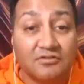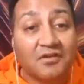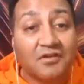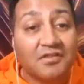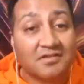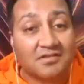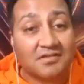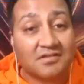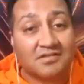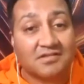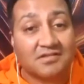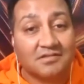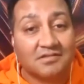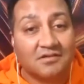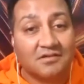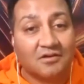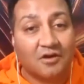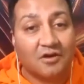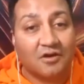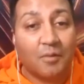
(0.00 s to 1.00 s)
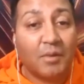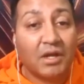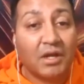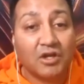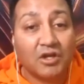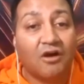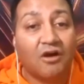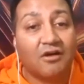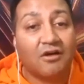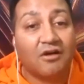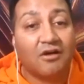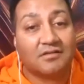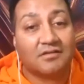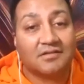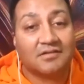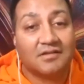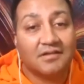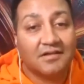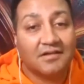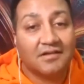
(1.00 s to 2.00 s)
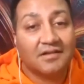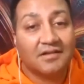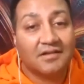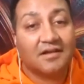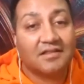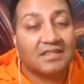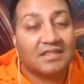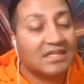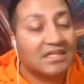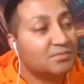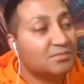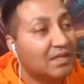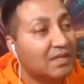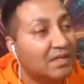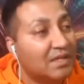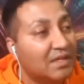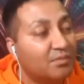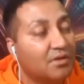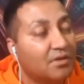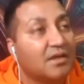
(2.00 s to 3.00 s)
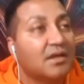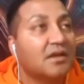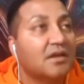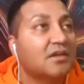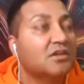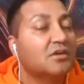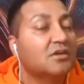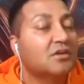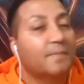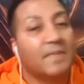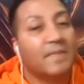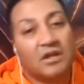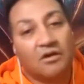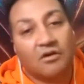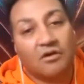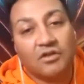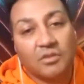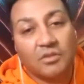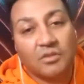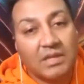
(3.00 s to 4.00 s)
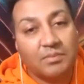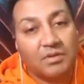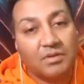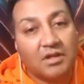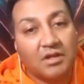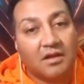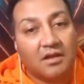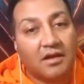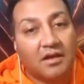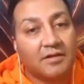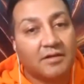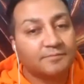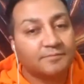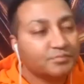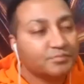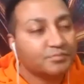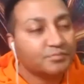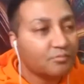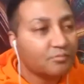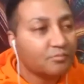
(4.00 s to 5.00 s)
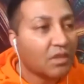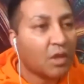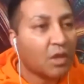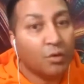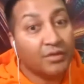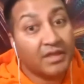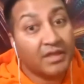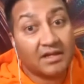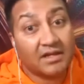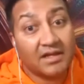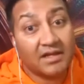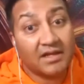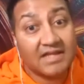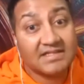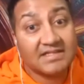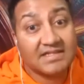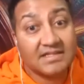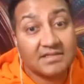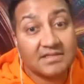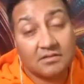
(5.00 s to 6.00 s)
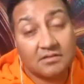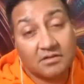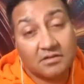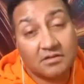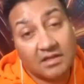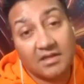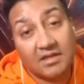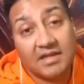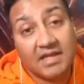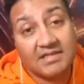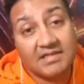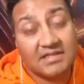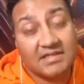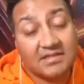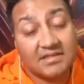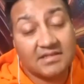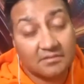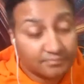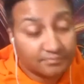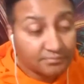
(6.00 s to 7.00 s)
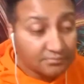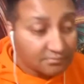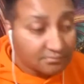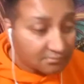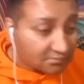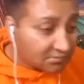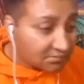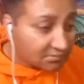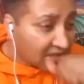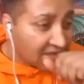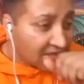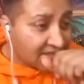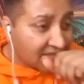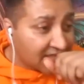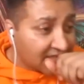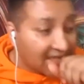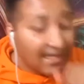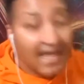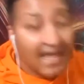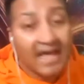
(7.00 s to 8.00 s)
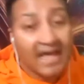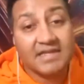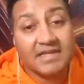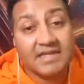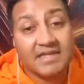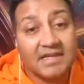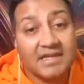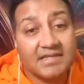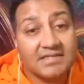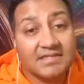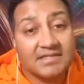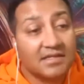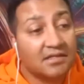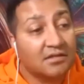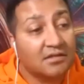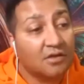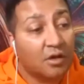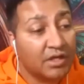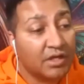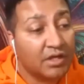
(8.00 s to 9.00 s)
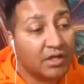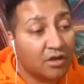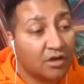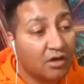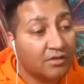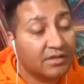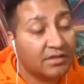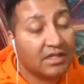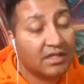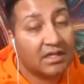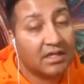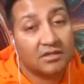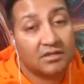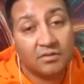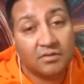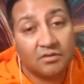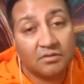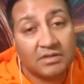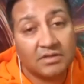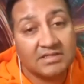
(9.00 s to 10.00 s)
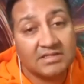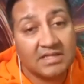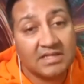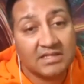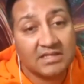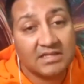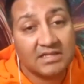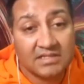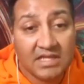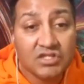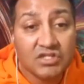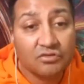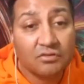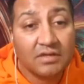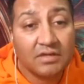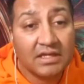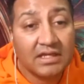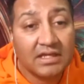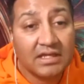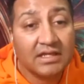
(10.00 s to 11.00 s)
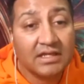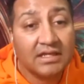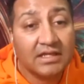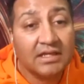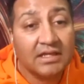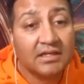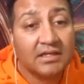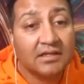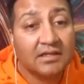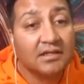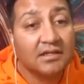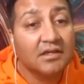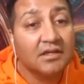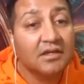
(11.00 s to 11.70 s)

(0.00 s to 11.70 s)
with others. Oh, my God. Yeah. Like these people, like, you know, other people are like, well, they're connecting to galactics. And, oh, my God, they're doing all this ancestral healing. And,